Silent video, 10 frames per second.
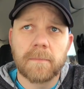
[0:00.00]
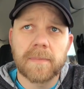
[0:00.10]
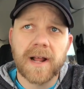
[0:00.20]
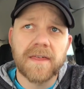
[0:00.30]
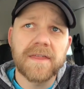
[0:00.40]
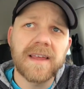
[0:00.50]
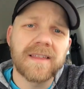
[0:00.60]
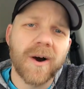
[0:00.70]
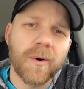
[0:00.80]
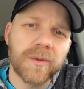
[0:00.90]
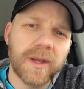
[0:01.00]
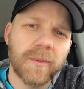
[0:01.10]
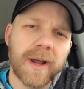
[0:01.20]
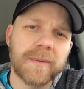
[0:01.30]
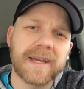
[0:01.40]
But I think the only
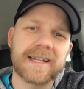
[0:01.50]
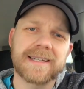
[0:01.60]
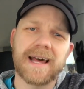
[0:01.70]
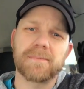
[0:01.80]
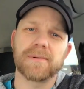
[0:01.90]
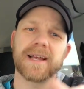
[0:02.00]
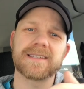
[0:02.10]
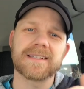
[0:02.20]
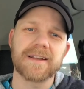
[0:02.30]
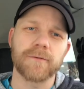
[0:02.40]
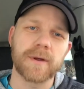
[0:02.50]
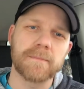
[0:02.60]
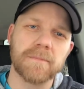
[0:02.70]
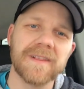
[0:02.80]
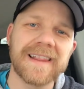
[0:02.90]
way we get to that place is if we
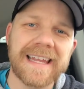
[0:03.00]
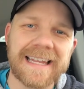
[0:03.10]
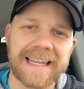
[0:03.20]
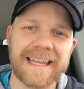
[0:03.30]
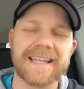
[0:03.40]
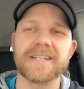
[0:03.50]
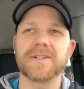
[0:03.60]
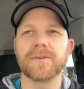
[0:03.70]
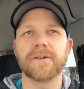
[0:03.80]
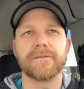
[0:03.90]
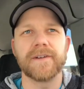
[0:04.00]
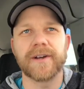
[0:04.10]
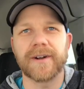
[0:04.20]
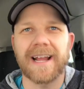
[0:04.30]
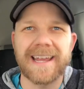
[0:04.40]
lean into the
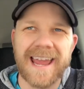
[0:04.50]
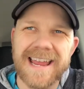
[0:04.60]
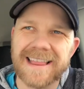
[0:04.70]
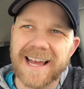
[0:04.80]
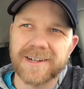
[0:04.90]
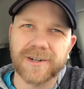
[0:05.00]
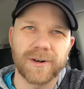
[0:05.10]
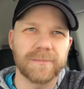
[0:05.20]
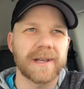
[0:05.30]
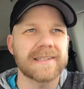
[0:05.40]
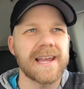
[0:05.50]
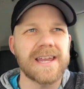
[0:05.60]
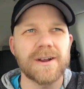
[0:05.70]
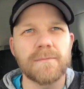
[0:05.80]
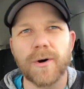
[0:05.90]
fear. And I hate that term because I
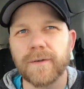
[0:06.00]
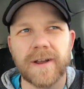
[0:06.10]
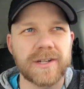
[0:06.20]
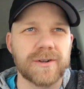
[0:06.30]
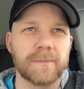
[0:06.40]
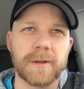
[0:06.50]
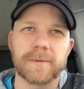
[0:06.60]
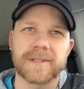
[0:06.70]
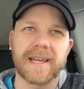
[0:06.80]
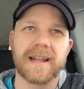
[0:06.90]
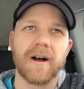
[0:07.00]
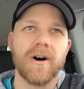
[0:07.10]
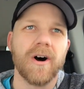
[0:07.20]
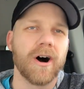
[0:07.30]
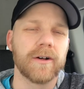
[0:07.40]
hear motivational people say it
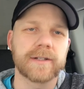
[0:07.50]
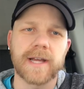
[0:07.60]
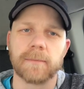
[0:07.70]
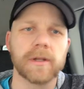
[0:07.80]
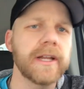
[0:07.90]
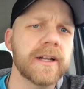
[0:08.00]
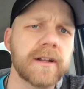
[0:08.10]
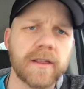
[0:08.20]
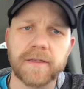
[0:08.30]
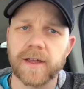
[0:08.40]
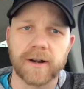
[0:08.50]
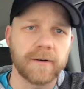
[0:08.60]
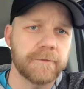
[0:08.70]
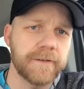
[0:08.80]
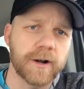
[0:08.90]
all the time. Lean into the
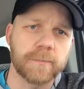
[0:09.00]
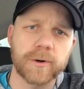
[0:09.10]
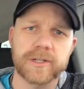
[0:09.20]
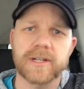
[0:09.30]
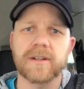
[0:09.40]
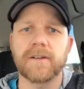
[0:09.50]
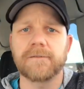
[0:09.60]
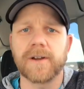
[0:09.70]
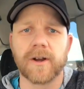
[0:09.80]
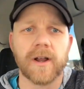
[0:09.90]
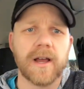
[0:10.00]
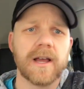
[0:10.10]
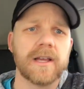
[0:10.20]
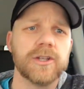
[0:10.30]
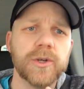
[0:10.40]
fear, fear, push into the fear,
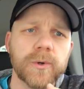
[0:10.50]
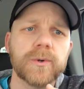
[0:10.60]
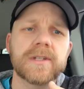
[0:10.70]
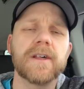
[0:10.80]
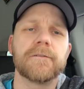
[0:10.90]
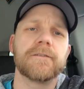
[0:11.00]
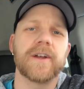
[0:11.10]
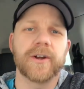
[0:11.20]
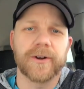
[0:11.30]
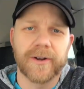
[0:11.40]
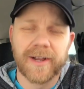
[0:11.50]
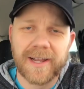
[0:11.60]
use the fear.